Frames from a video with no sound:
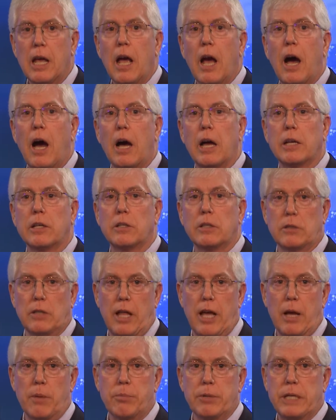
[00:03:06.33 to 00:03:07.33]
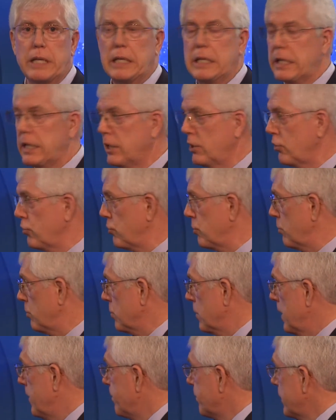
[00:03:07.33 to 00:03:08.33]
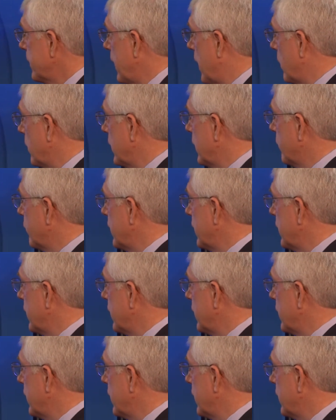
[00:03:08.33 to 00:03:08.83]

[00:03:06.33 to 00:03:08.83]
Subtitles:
on lobbying issues. Now, if